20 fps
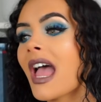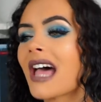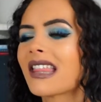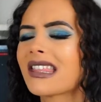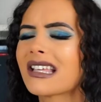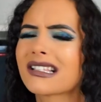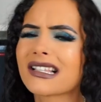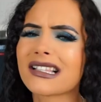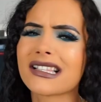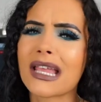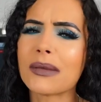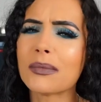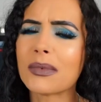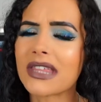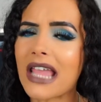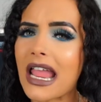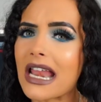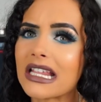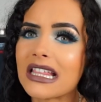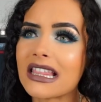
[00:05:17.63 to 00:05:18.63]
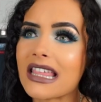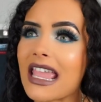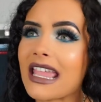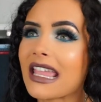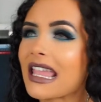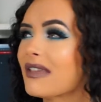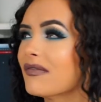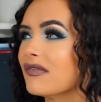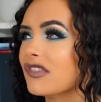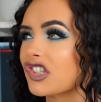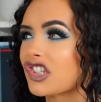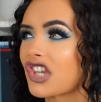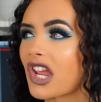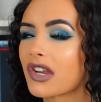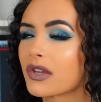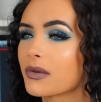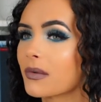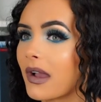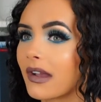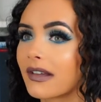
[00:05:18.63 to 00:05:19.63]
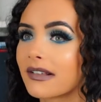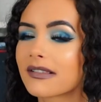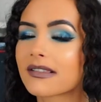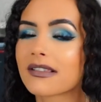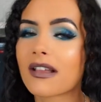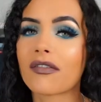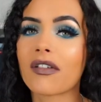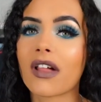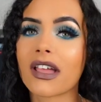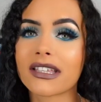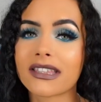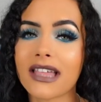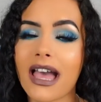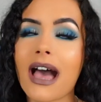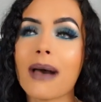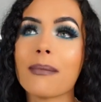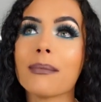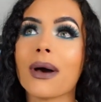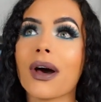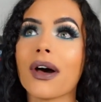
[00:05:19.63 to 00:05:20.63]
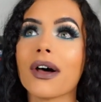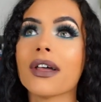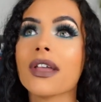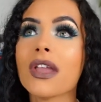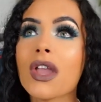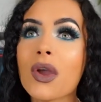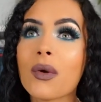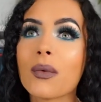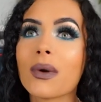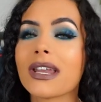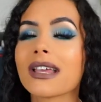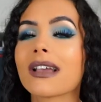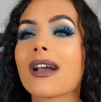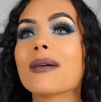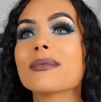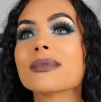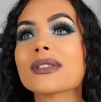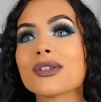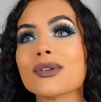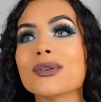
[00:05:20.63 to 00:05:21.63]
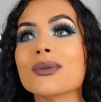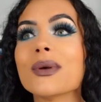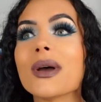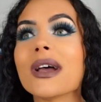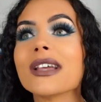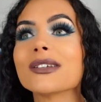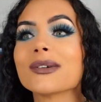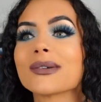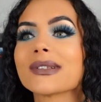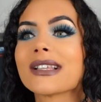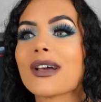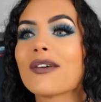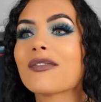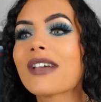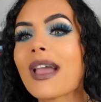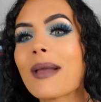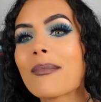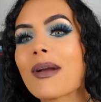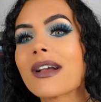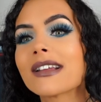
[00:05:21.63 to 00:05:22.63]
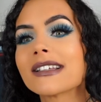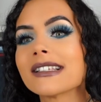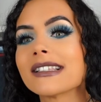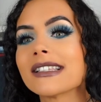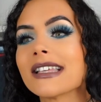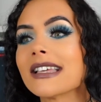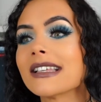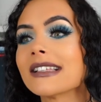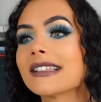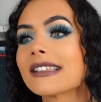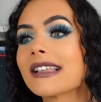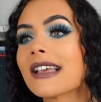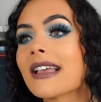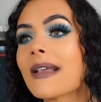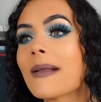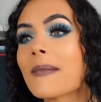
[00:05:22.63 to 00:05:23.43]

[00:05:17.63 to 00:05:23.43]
And that's the same with anything, even shadow work and stuff like that. But when it comes to your self-care practices